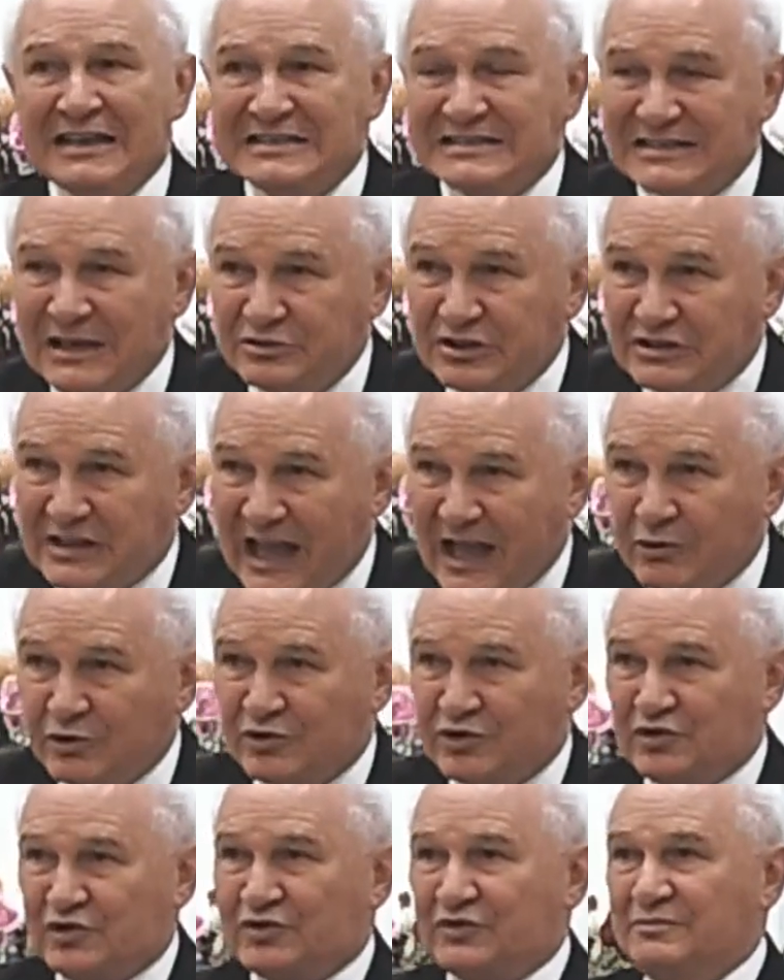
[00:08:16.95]
They had
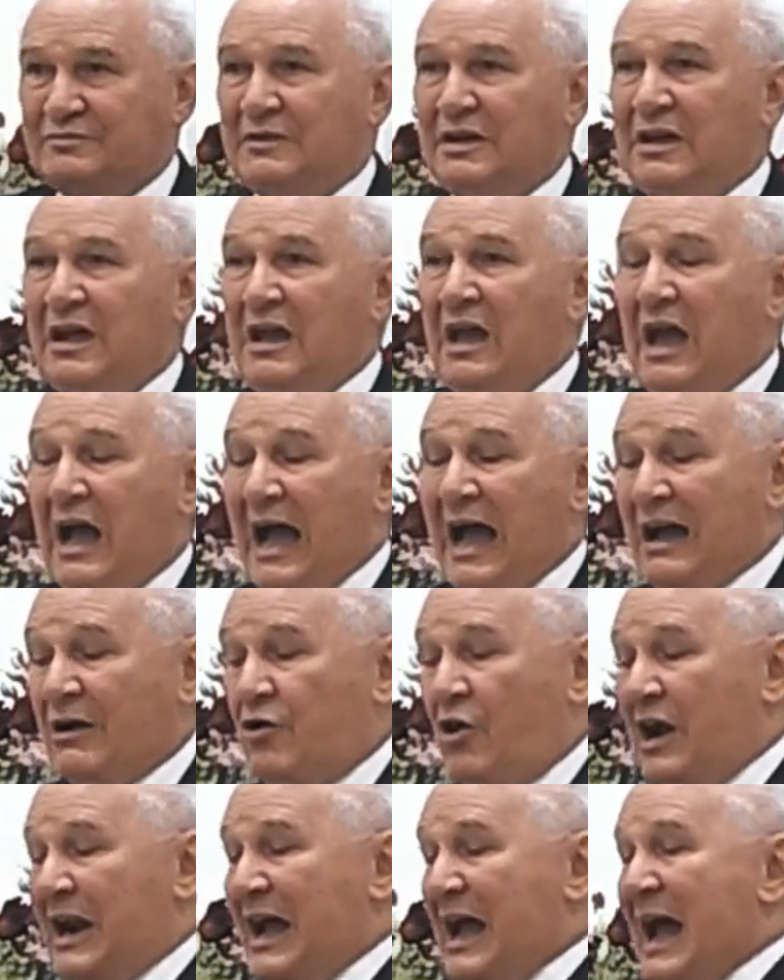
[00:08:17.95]
heard the revelation of
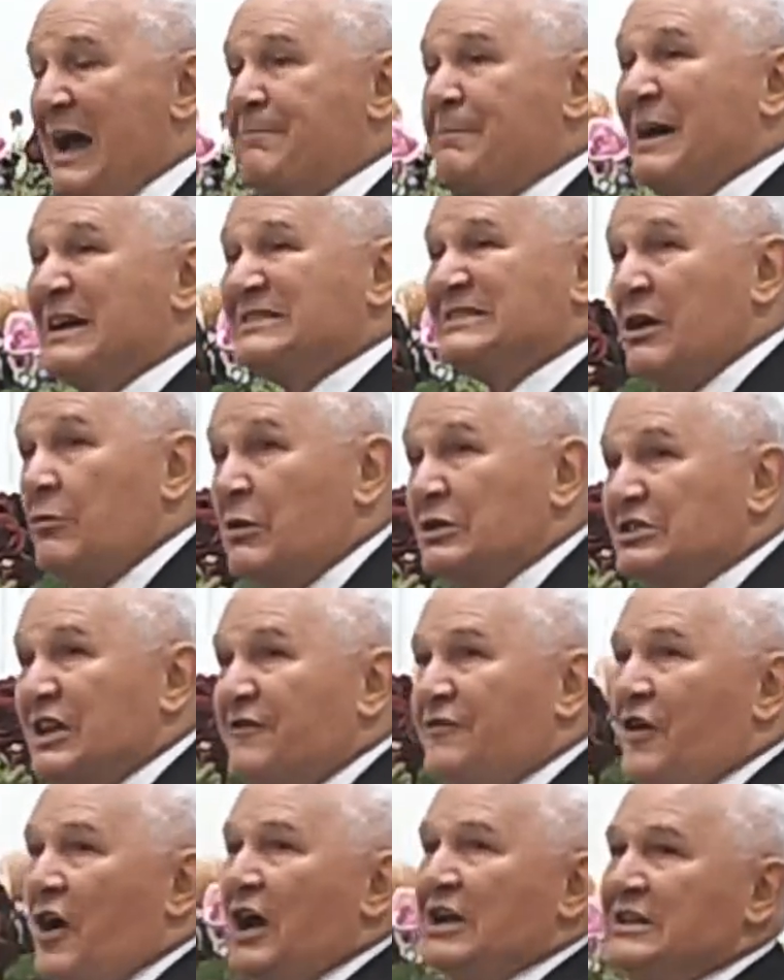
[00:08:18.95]
God.
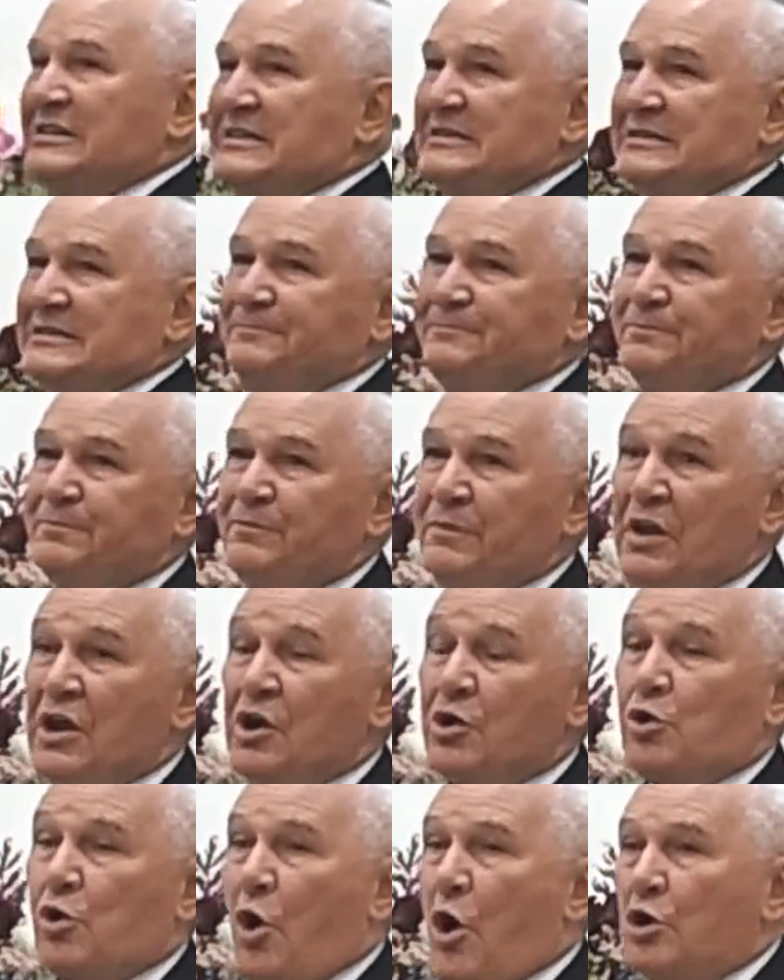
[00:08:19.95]
Now there
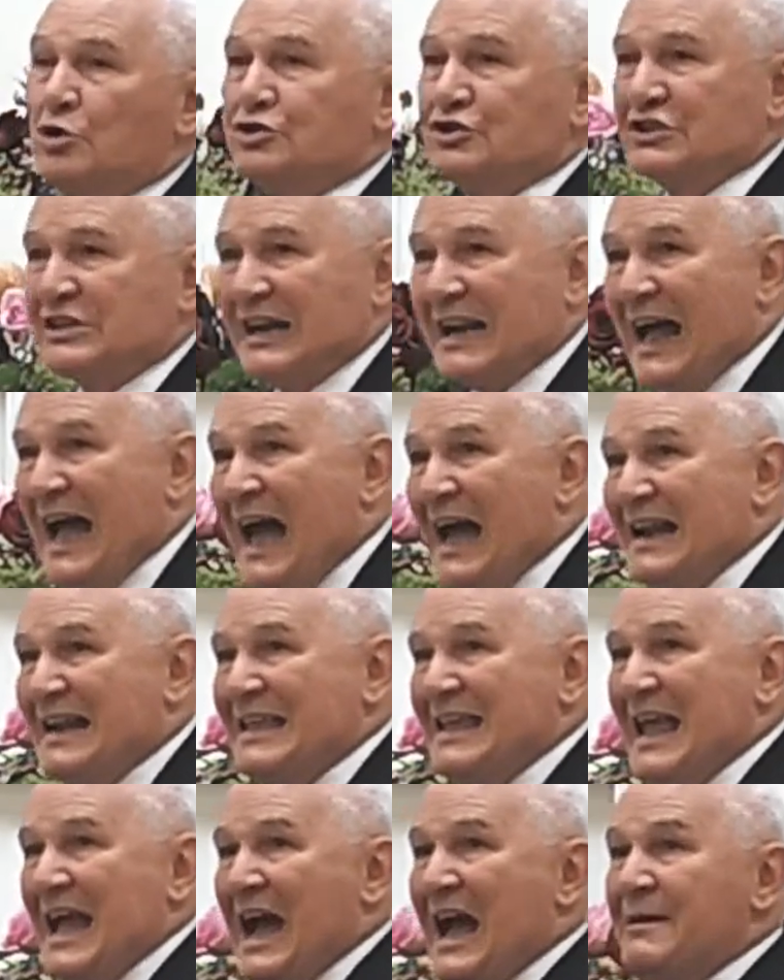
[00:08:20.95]
came another
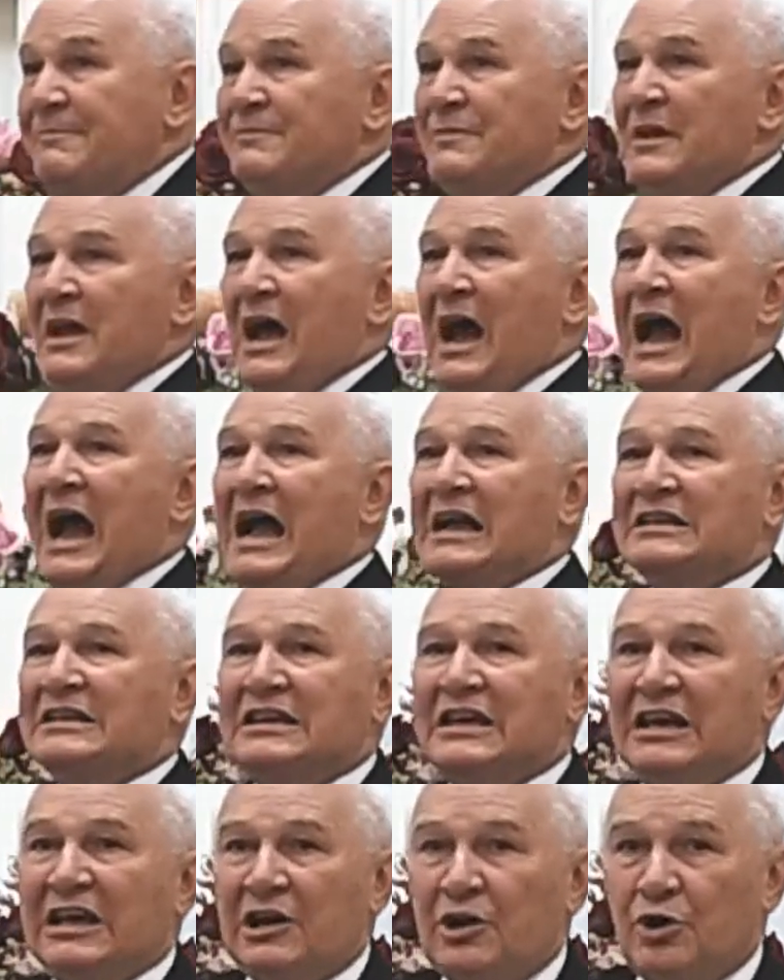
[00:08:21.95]
voice it was
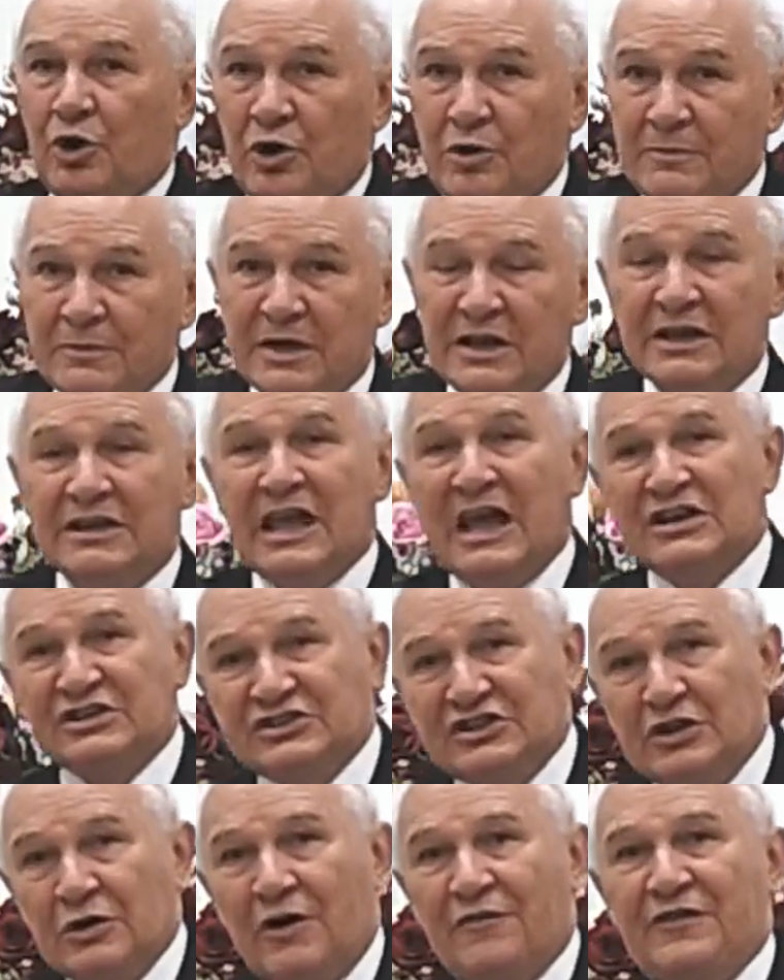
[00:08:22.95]
against
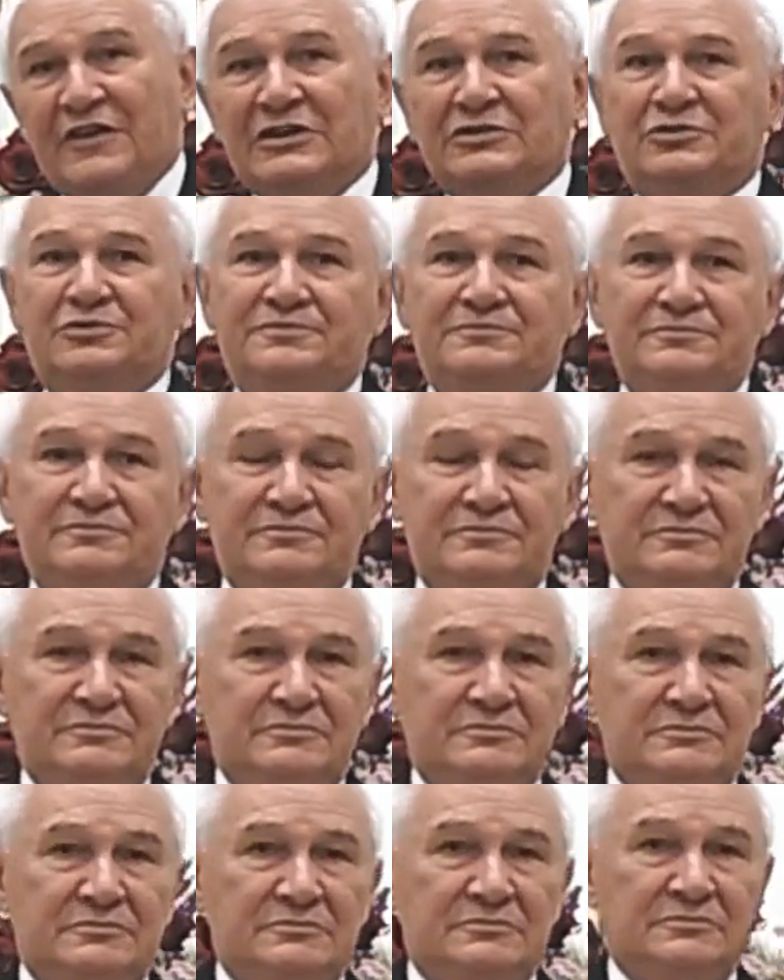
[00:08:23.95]
to
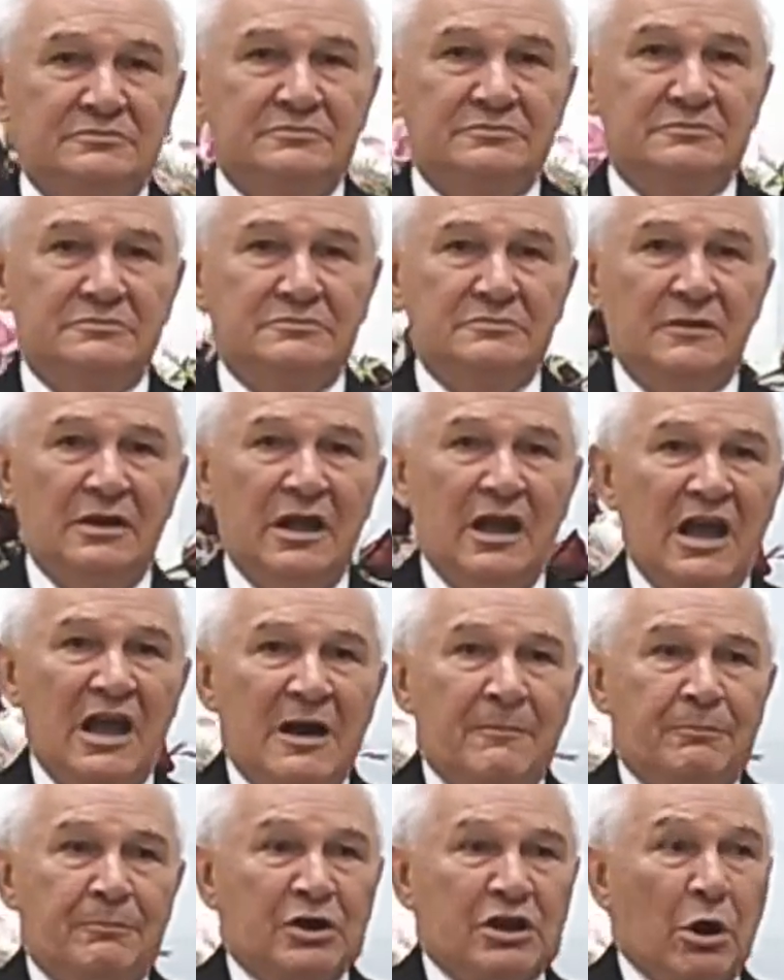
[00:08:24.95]
what they have
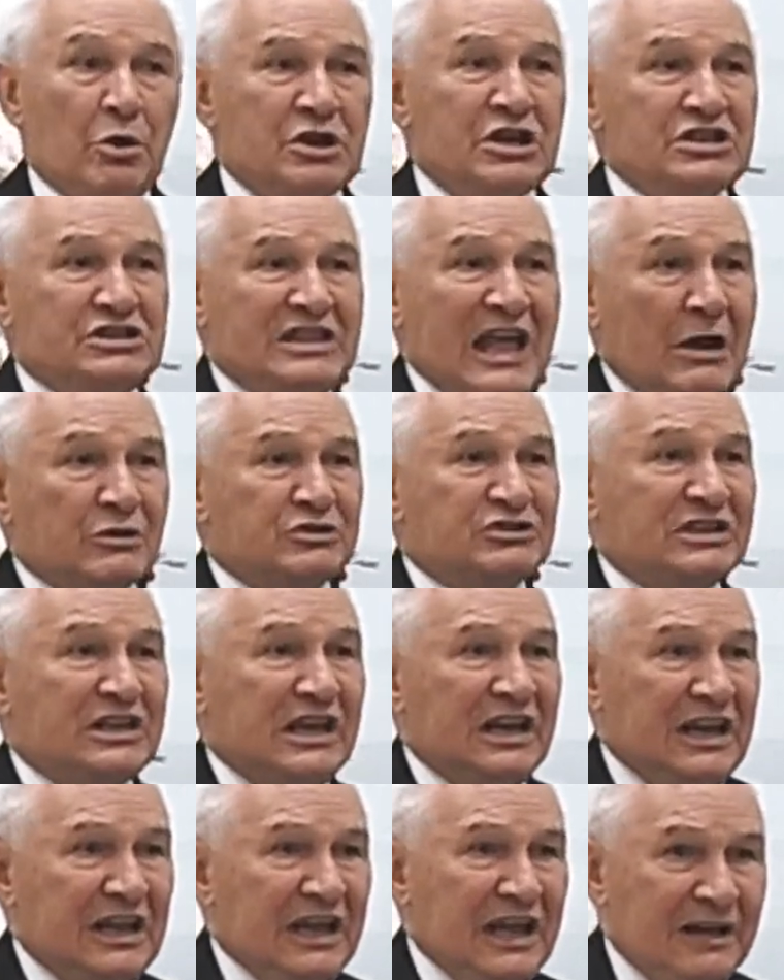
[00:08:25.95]
heard.
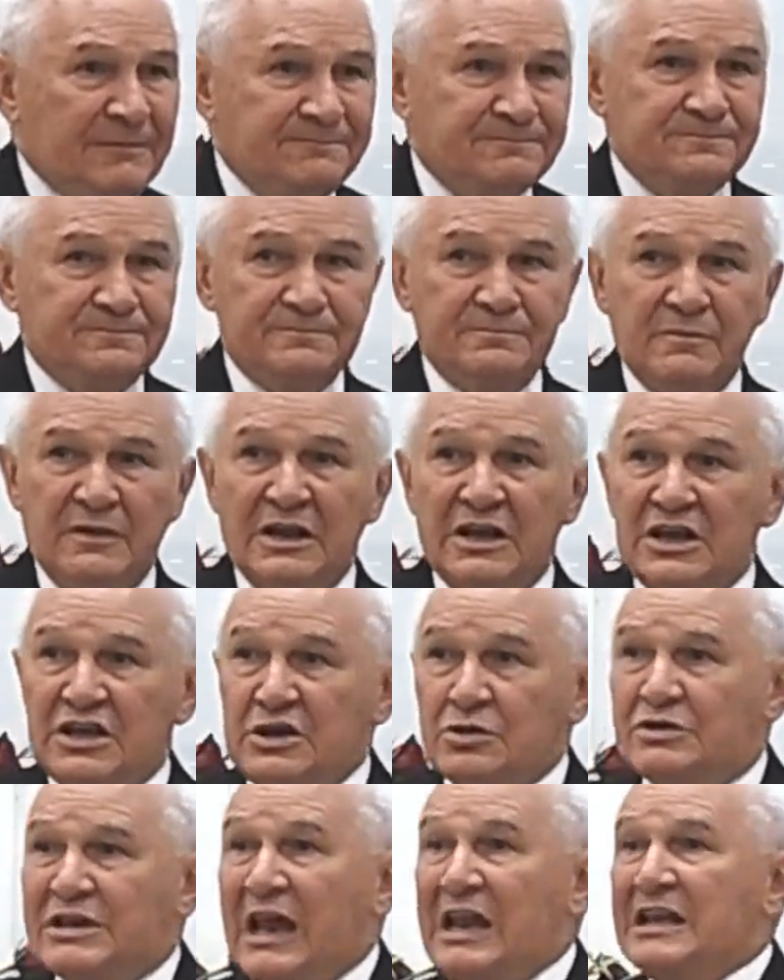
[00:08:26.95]
Because what God
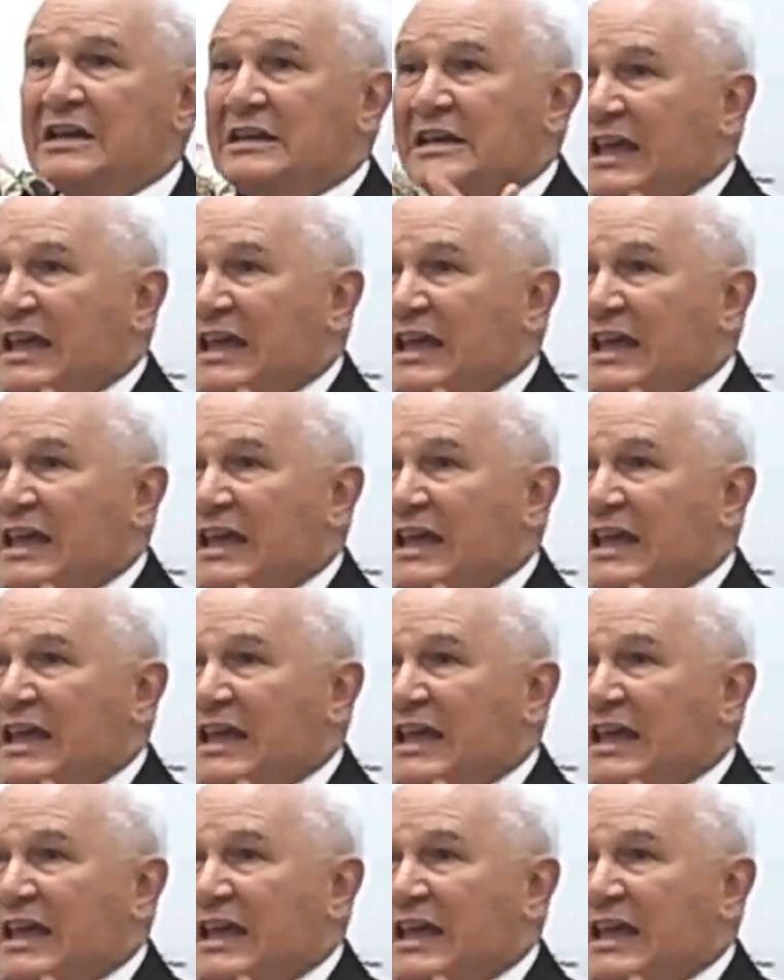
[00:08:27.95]
wanted